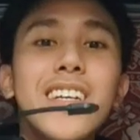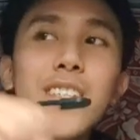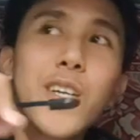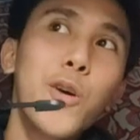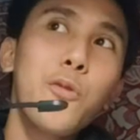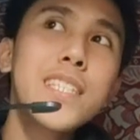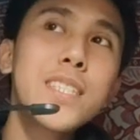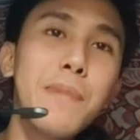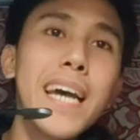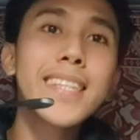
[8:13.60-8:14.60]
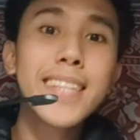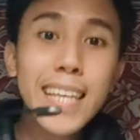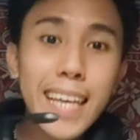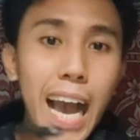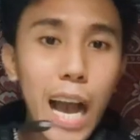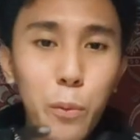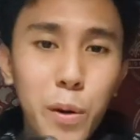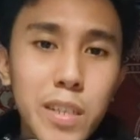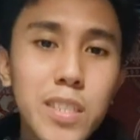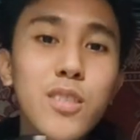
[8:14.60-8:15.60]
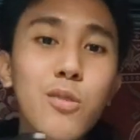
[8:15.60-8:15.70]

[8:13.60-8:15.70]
So we spent 3 hours